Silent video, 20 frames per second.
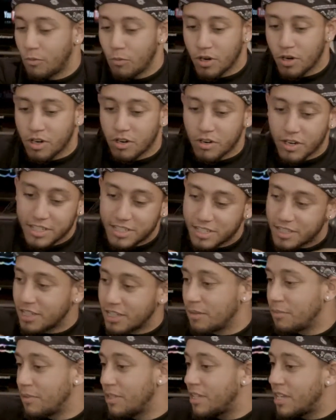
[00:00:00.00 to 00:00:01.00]
We're going to
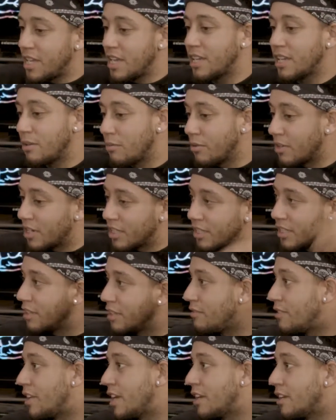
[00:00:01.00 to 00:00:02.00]
come in naked. We're going to
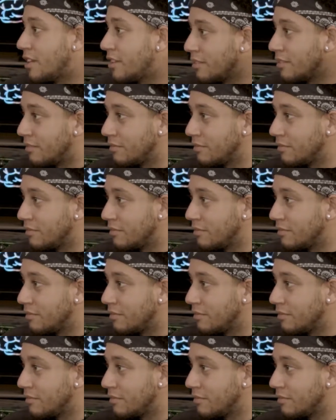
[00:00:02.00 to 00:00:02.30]
leave naked.